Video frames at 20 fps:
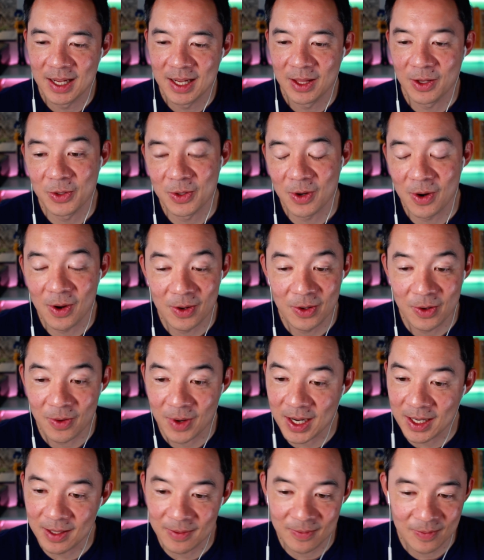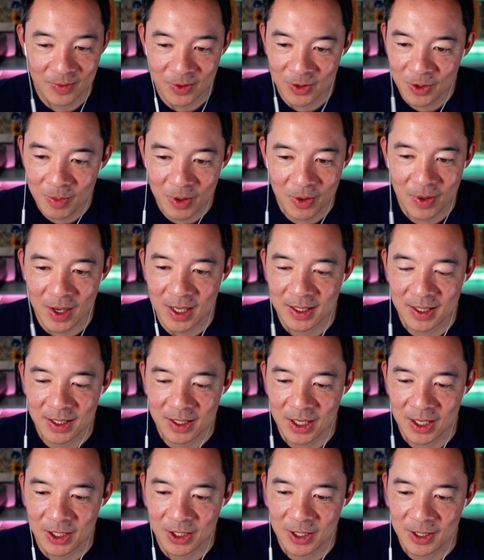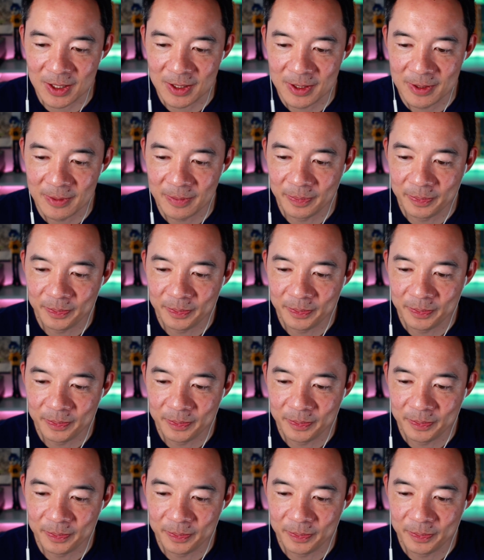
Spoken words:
those are all great, super great suggestions.